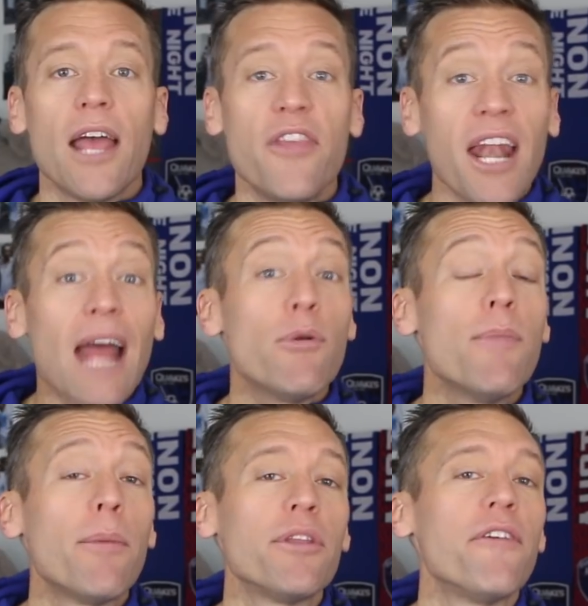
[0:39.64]
And then I
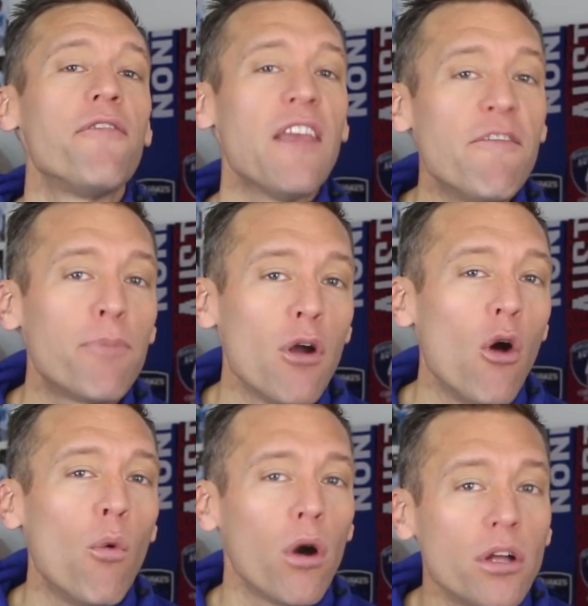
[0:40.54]
remember the FIFA
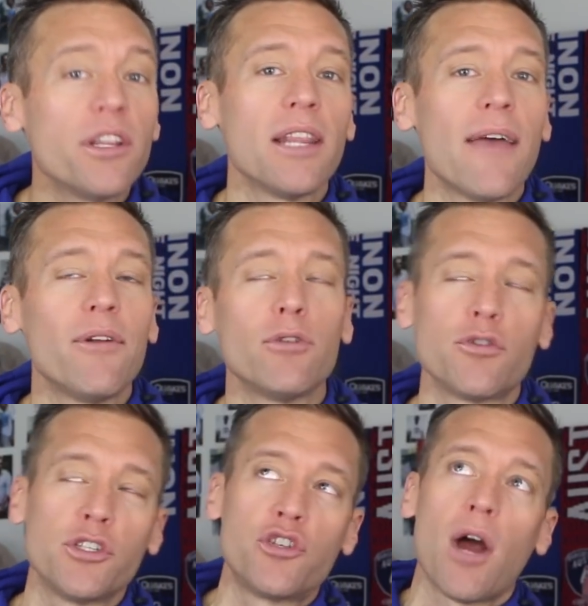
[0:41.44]
Pro World 11,
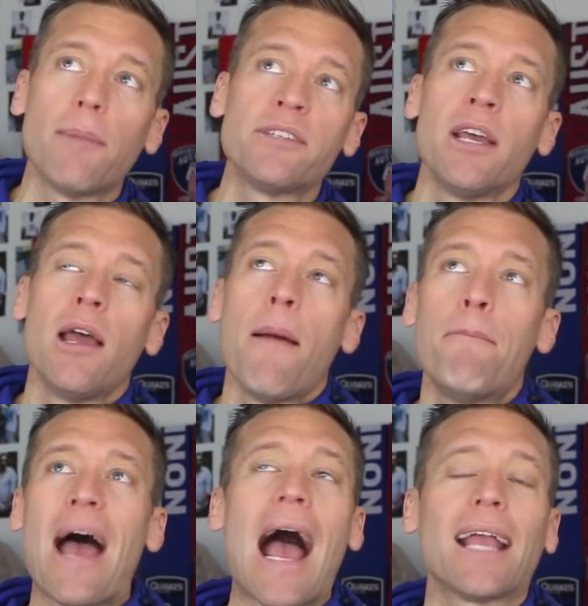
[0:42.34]
which was dropped
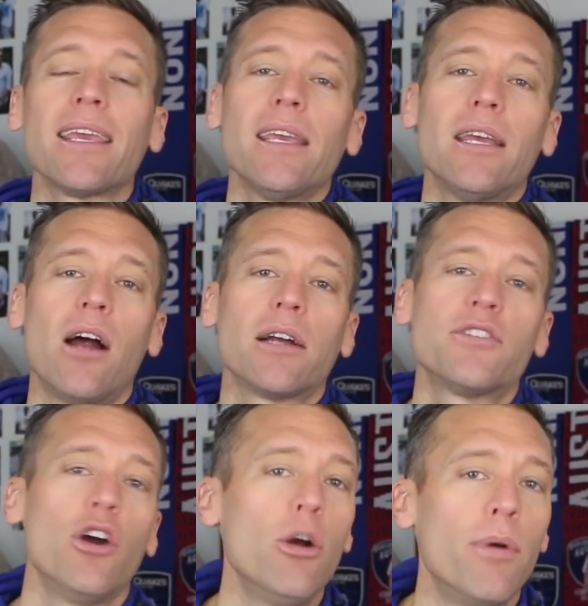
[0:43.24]
back in
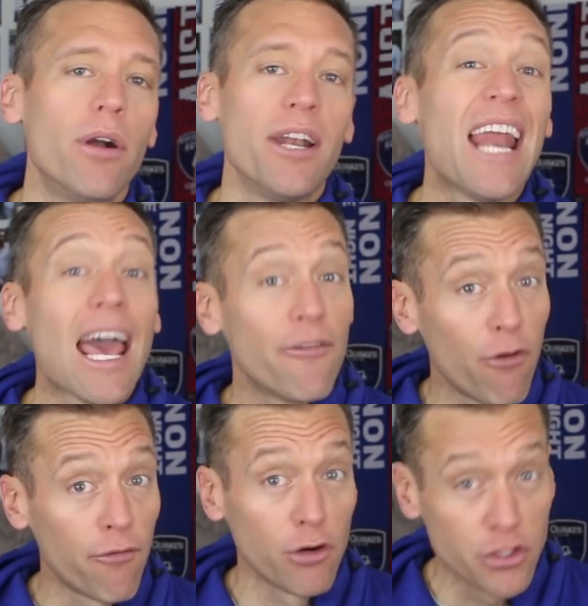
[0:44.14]
October, and it had a
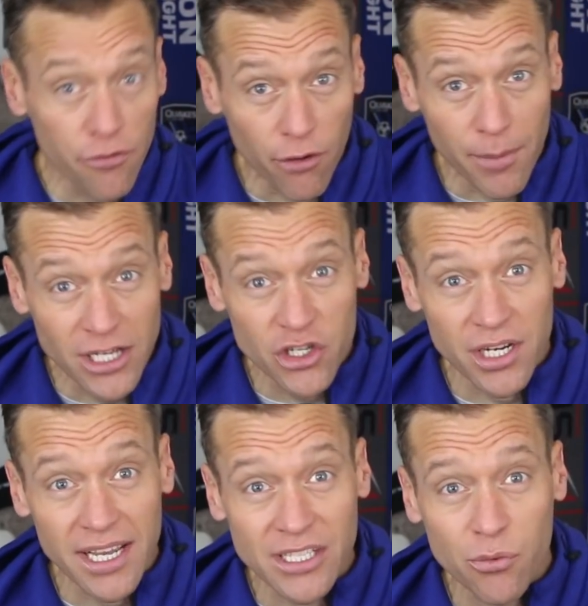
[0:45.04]
4-4-2
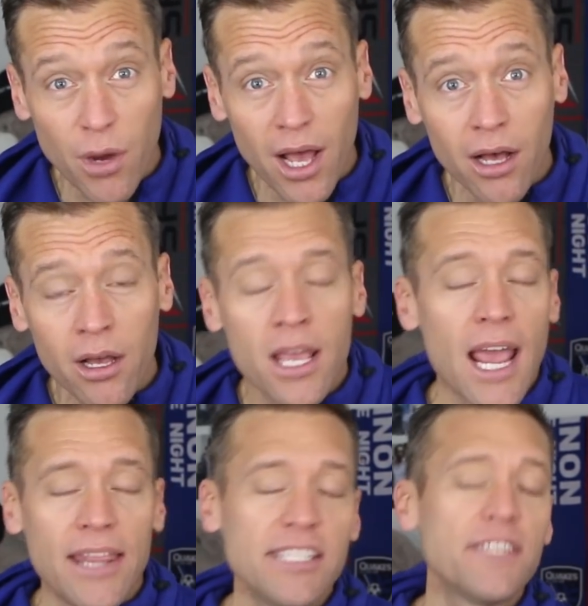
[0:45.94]
formation as well.
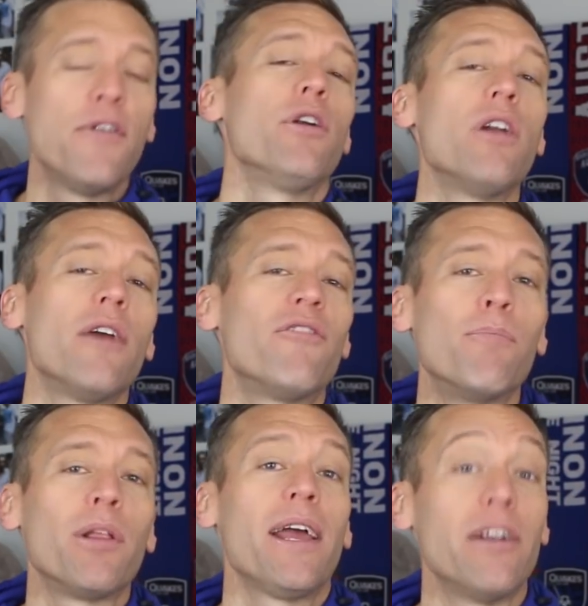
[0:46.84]
And this is voted on
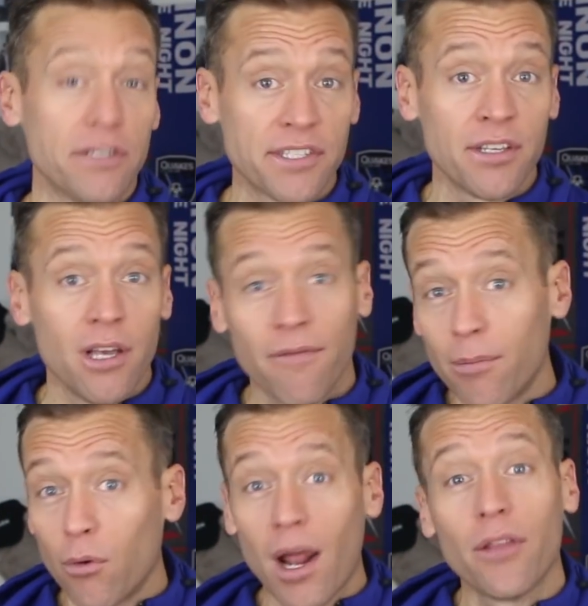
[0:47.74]
from players
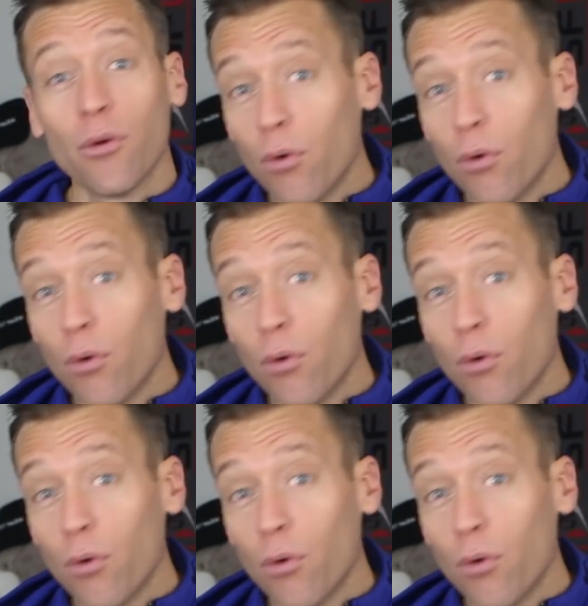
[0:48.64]
from around the